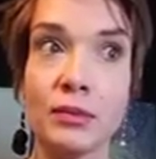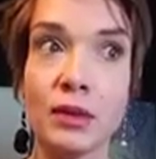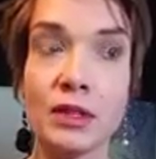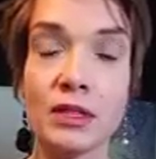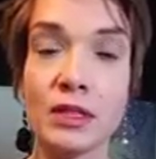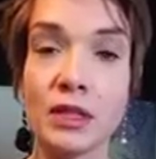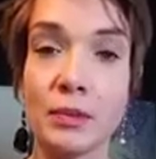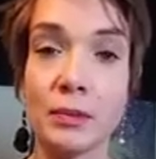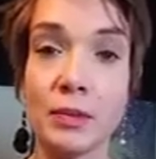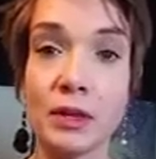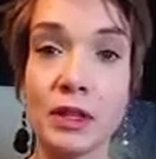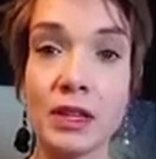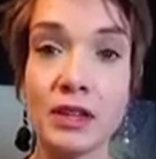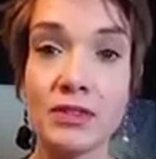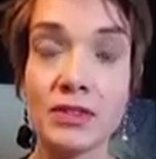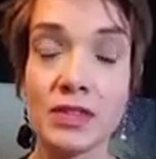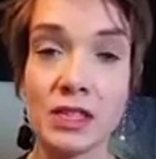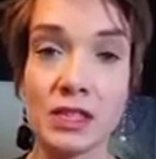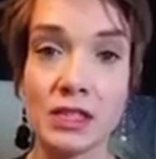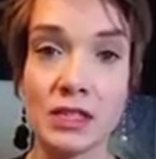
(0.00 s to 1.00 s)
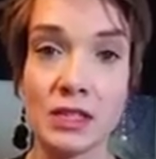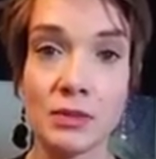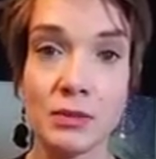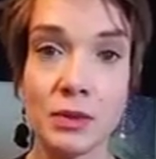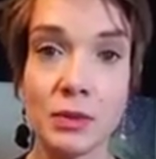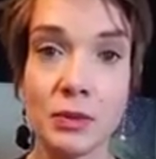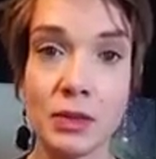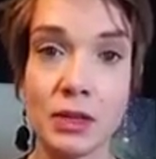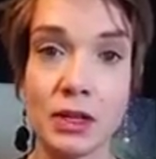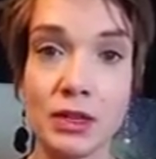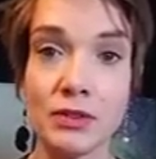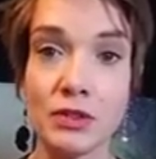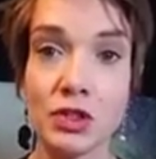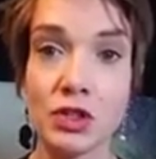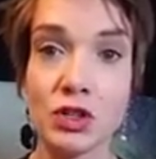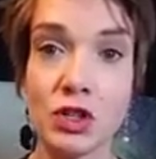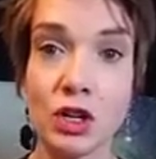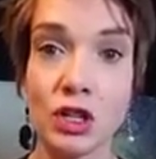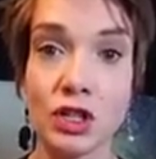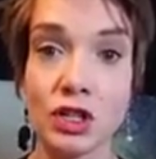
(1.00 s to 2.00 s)
into the belief system, the belief
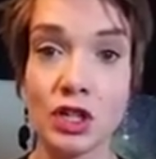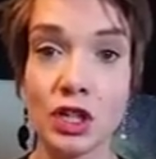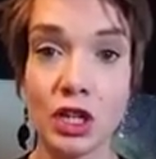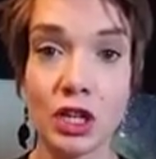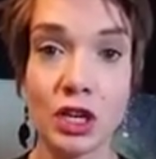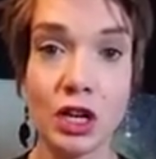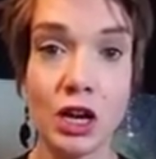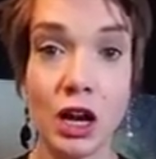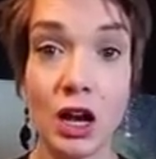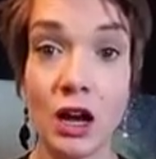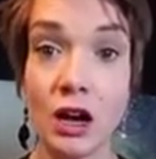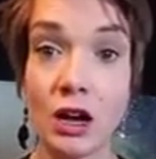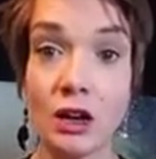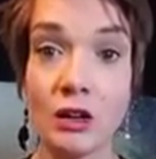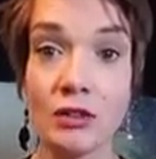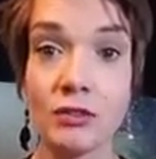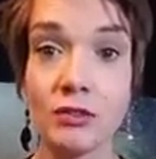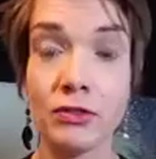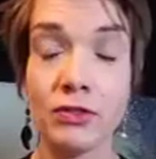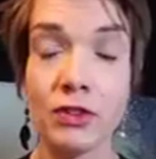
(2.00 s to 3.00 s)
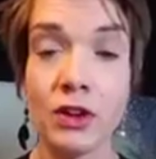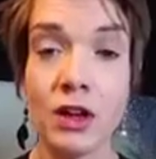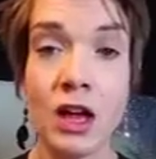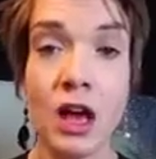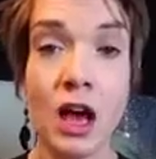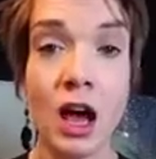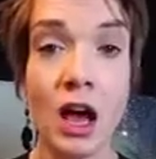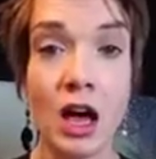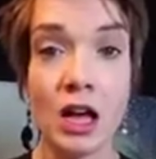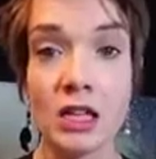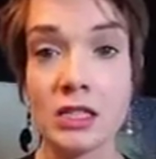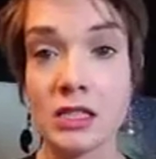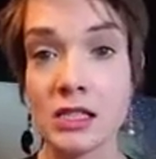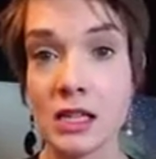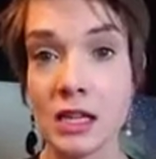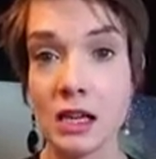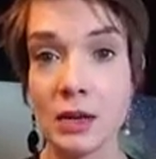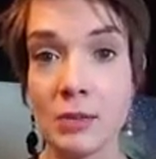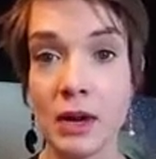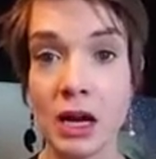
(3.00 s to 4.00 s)
structure of
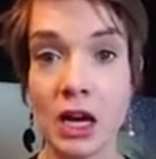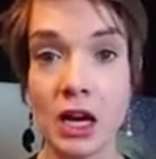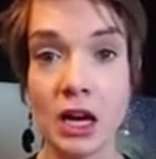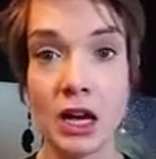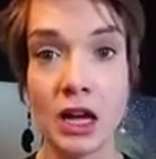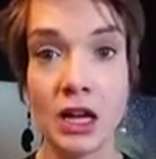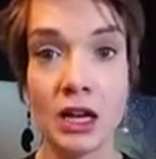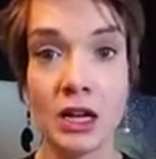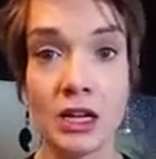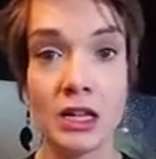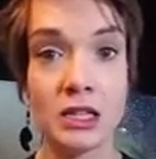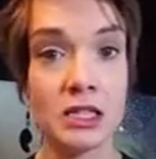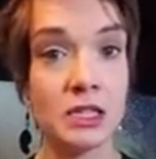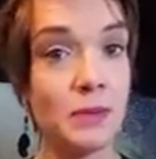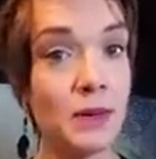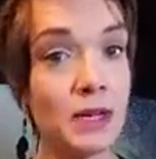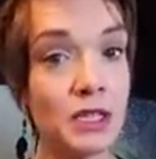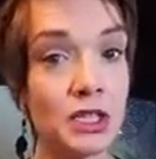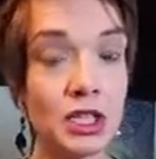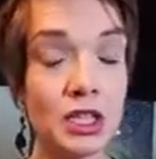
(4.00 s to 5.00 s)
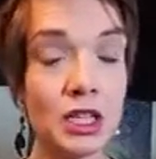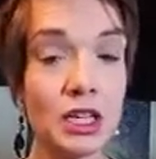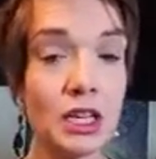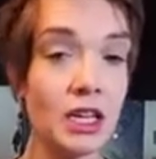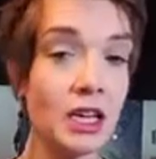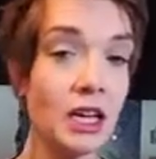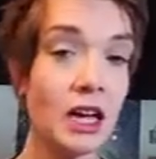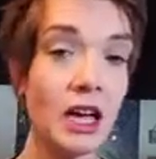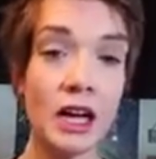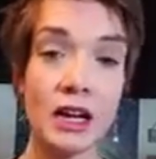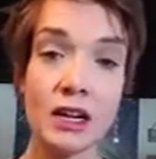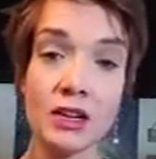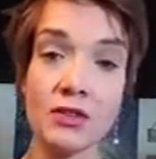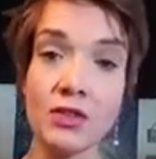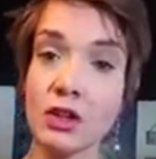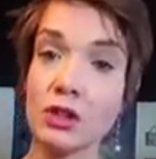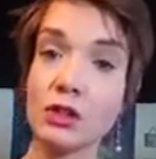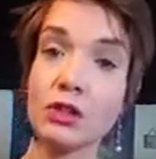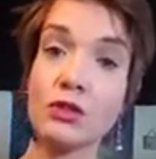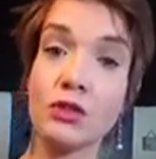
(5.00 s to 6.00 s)
us in America, especially, and kind of
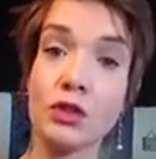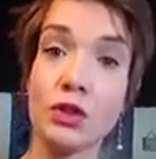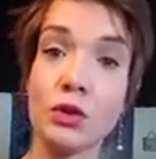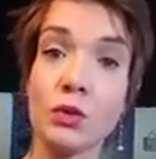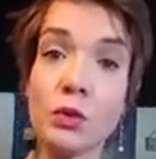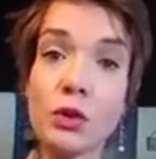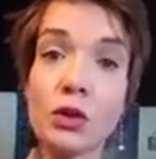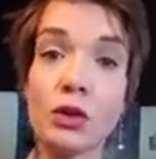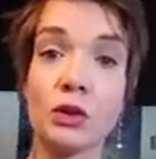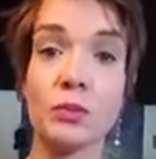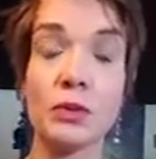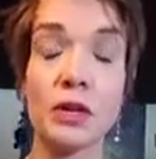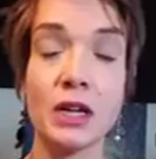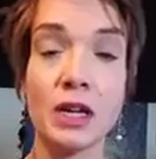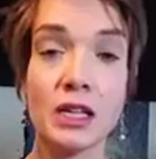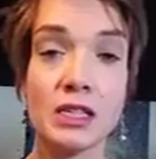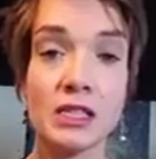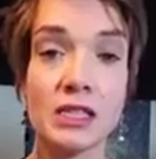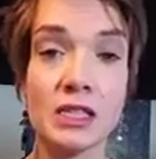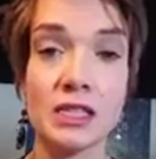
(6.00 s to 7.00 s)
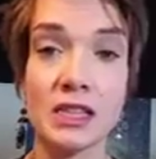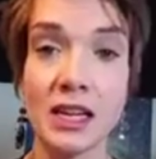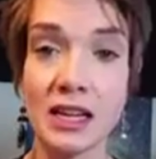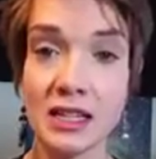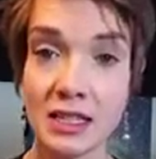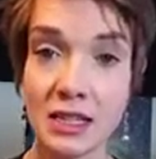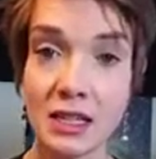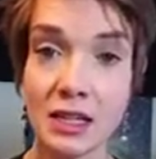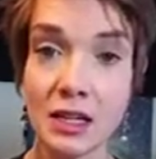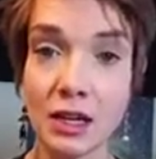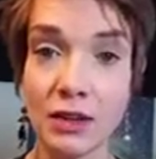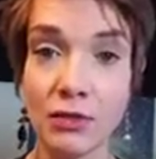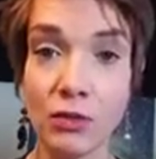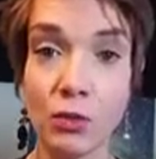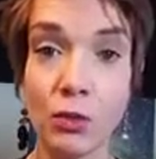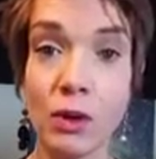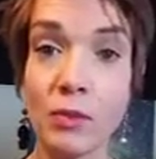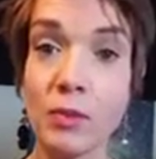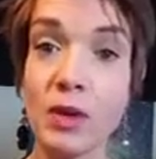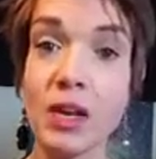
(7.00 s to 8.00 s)
all over the world, because this idea of
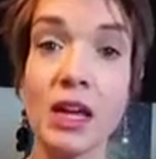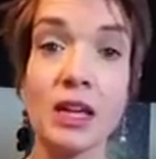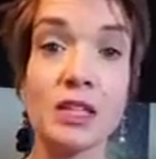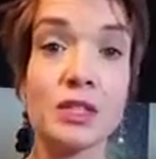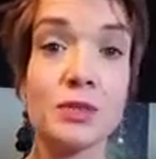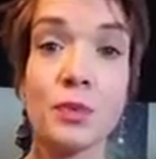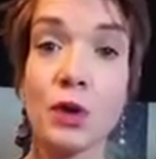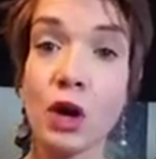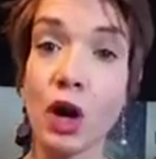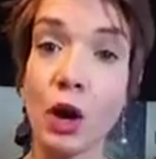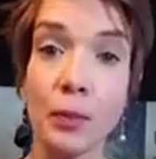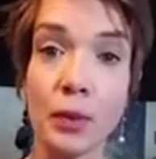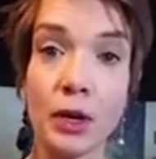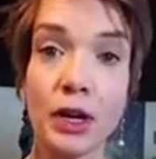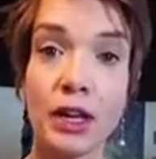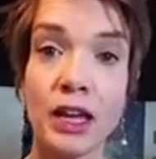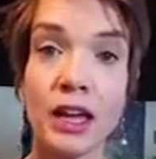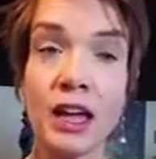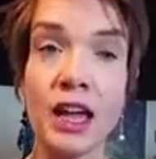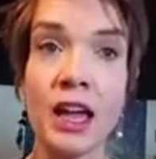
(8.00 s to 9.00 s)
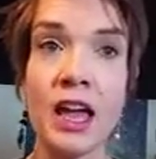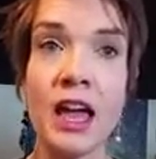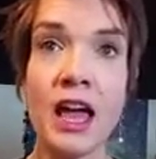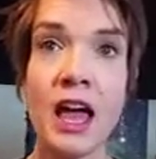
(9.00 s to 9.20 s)
women as property